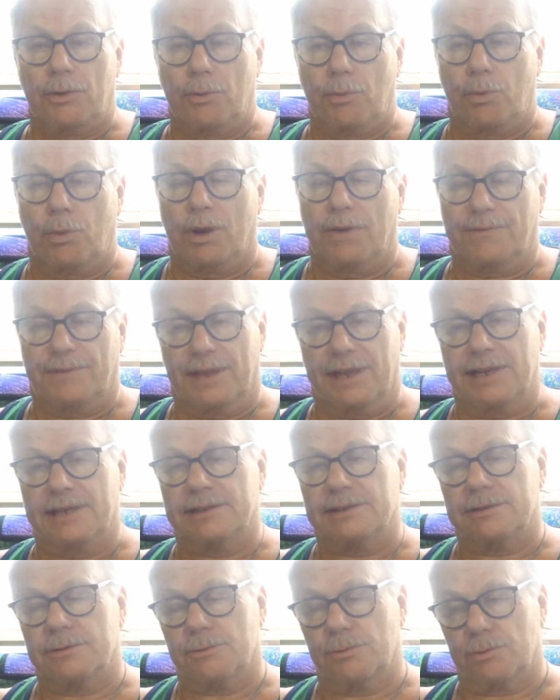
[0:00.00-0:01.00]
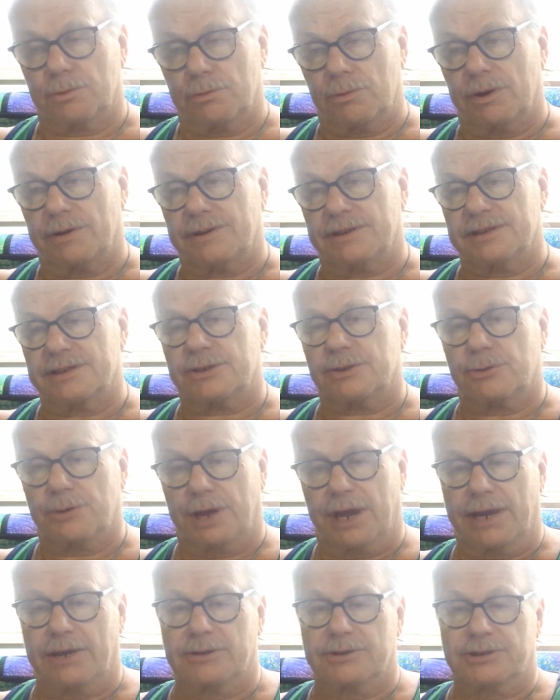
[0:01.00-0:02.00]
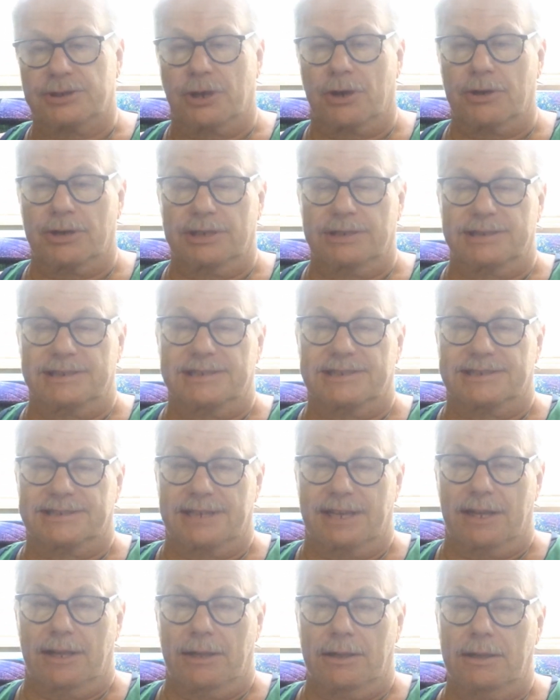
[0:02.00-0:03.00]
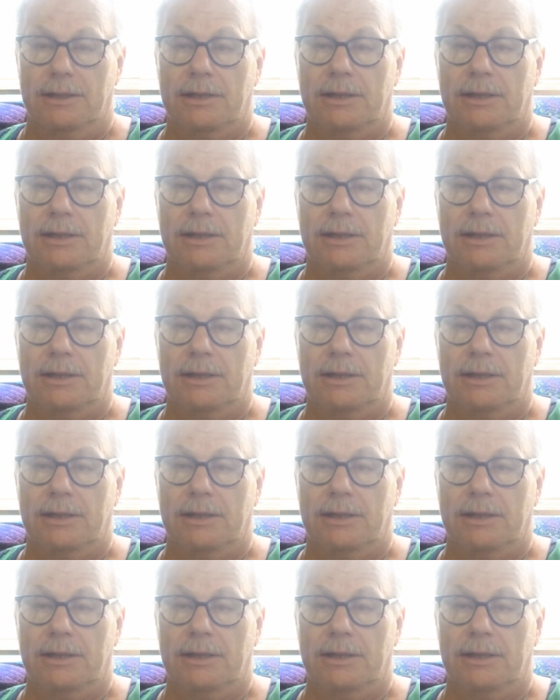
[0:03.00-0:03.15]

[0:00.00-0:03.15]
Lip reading: what this creator started to sell